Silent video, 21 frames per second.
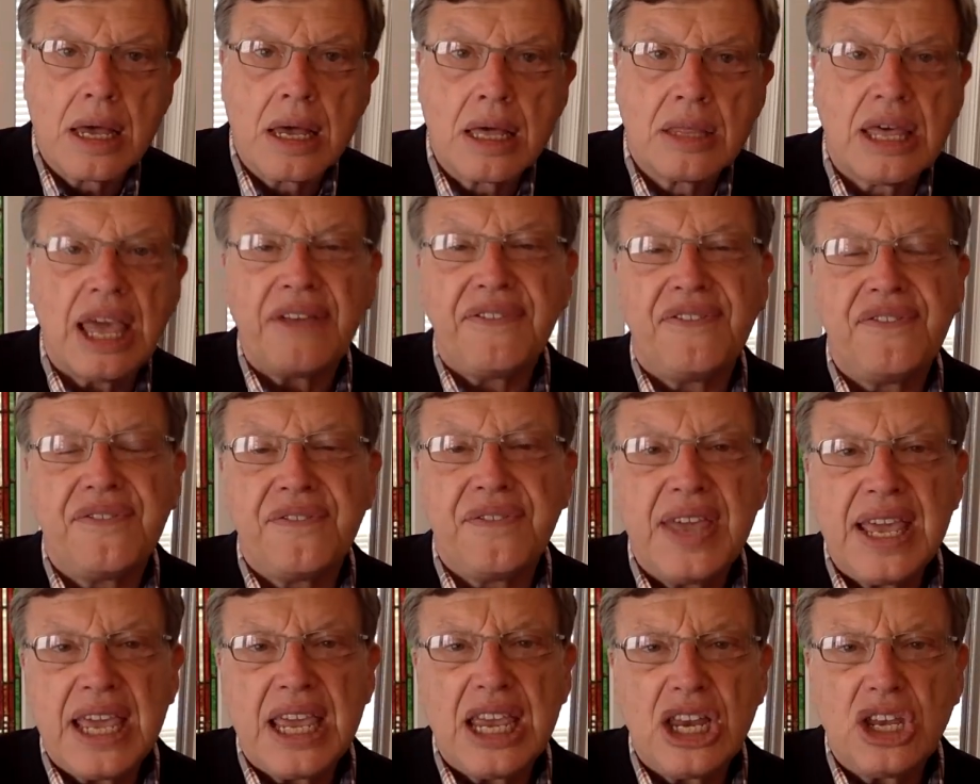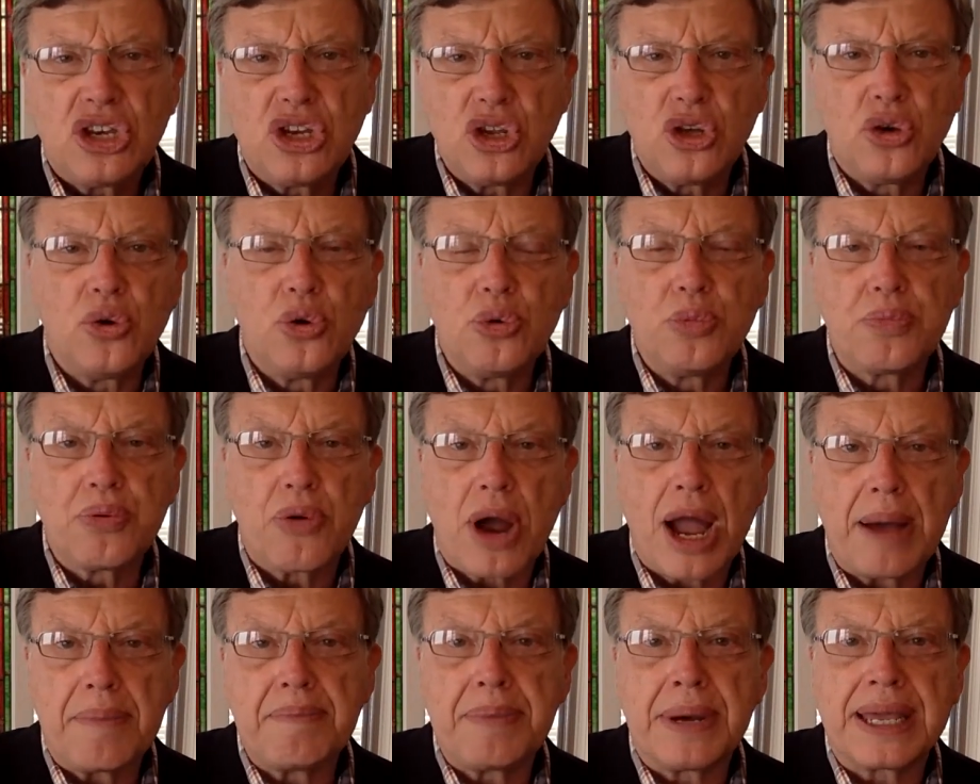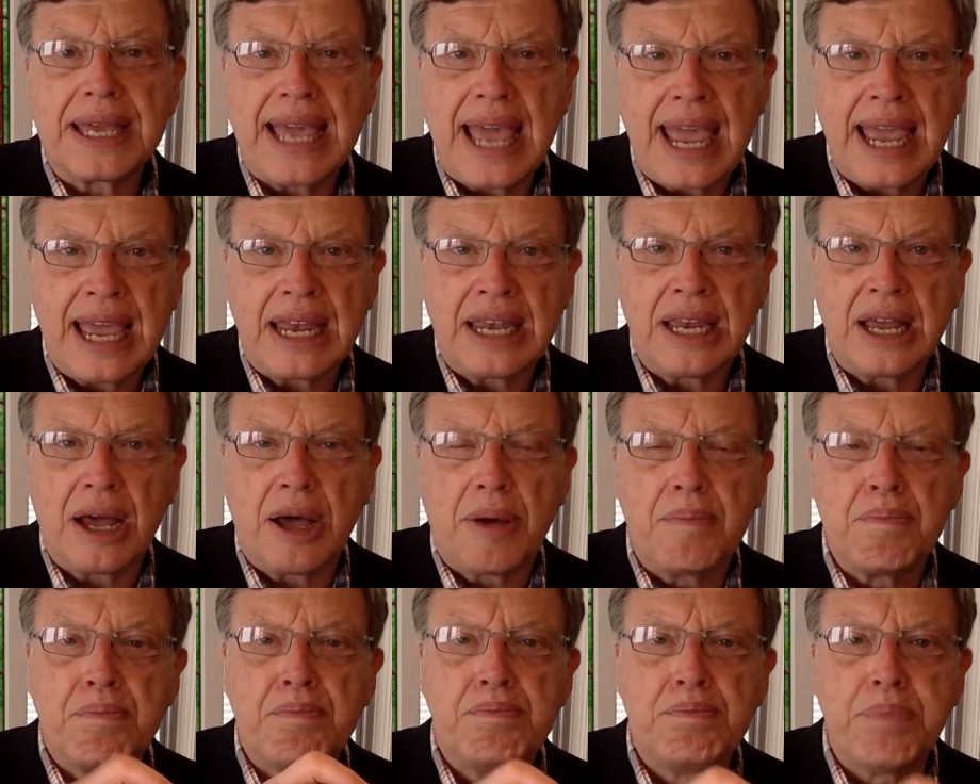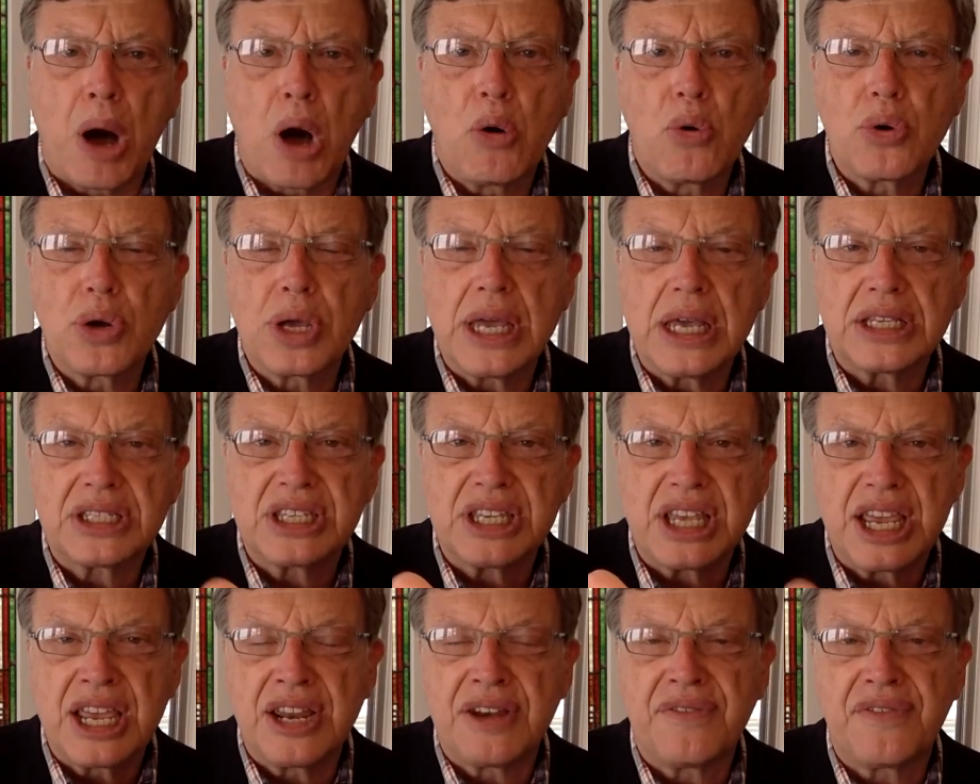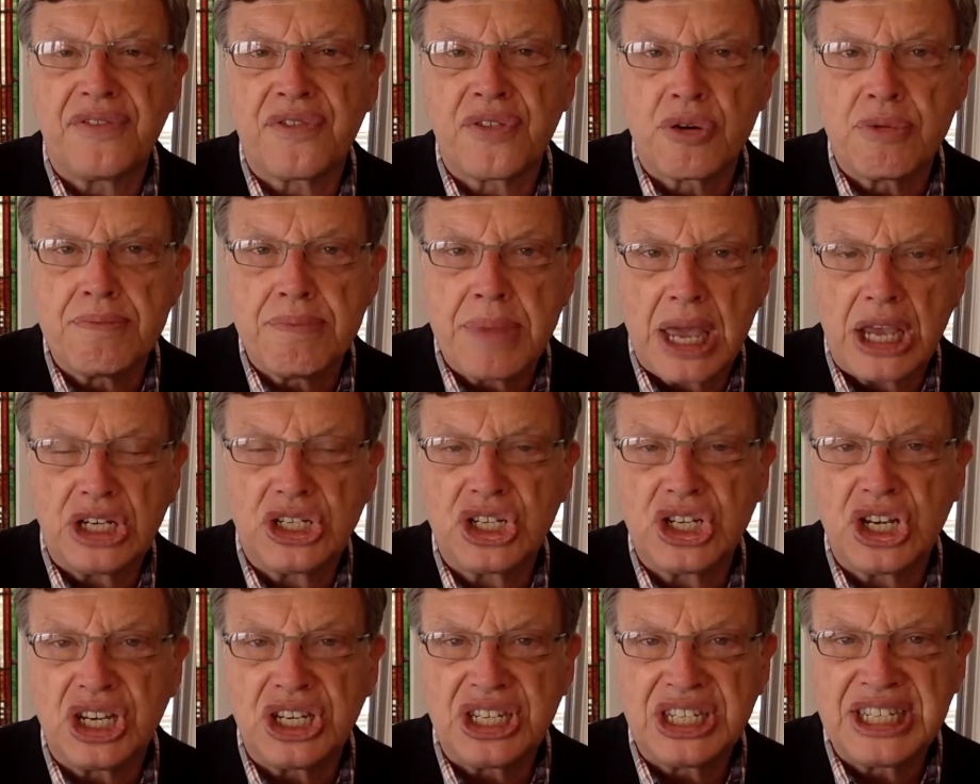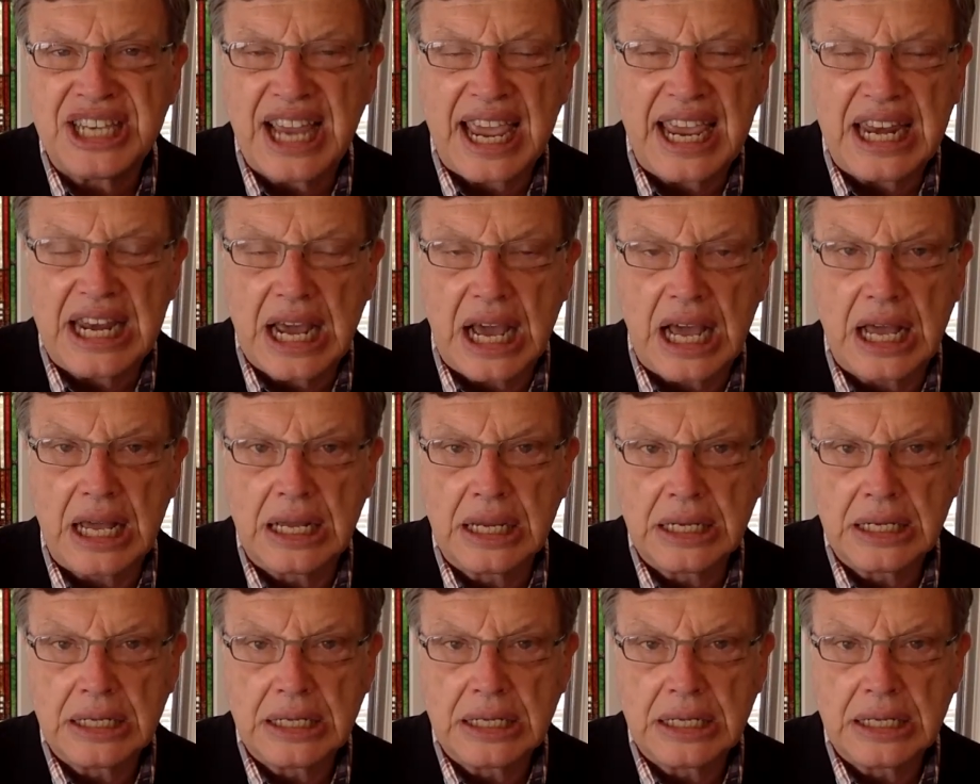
They feed you propaganda, bogus information, data,